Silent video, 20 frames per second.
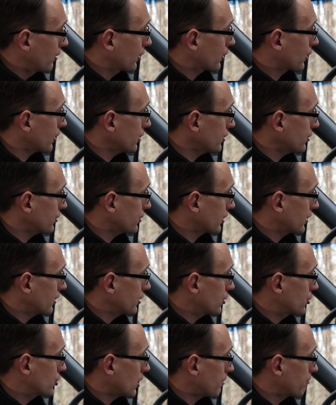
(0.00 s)
the cursor
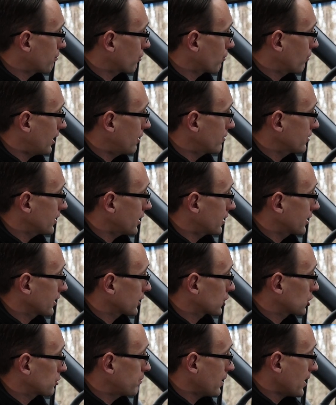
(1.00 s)
can jump around
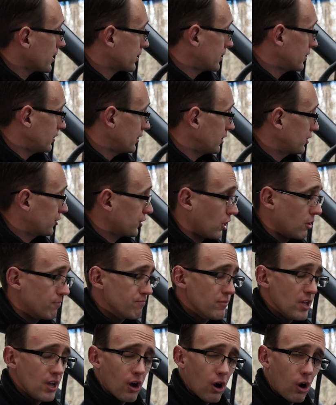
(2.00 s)
unexpectedly, so
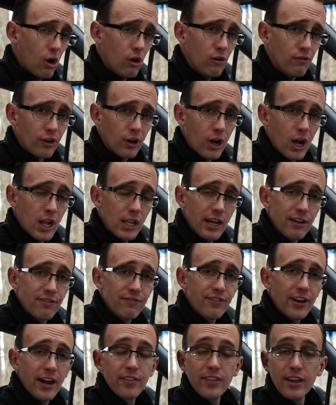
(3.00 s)
overall, I
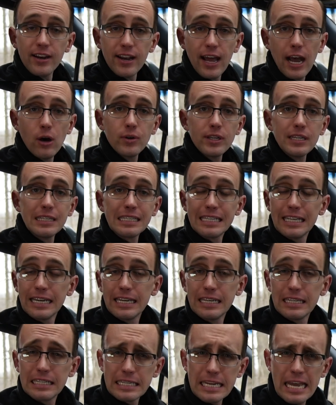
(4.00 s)
find that Audi's
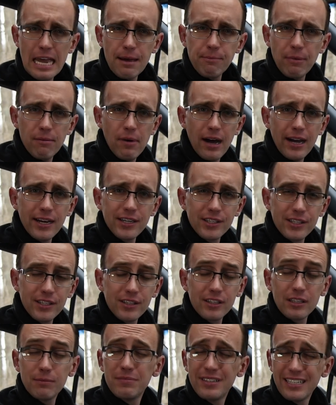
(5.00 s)
latest M M I
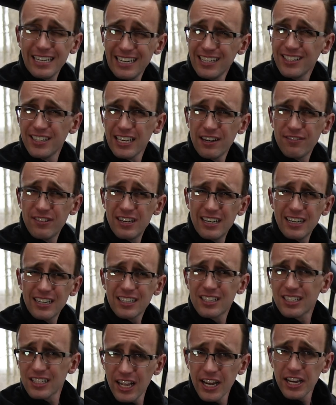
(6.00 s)
system does have
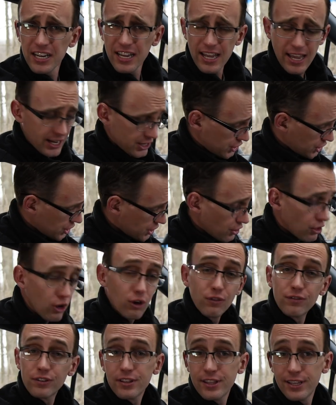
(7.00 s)
a slight edge
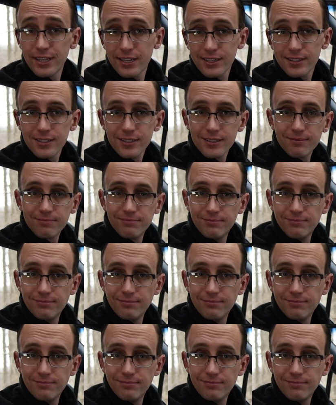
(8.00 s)
over this.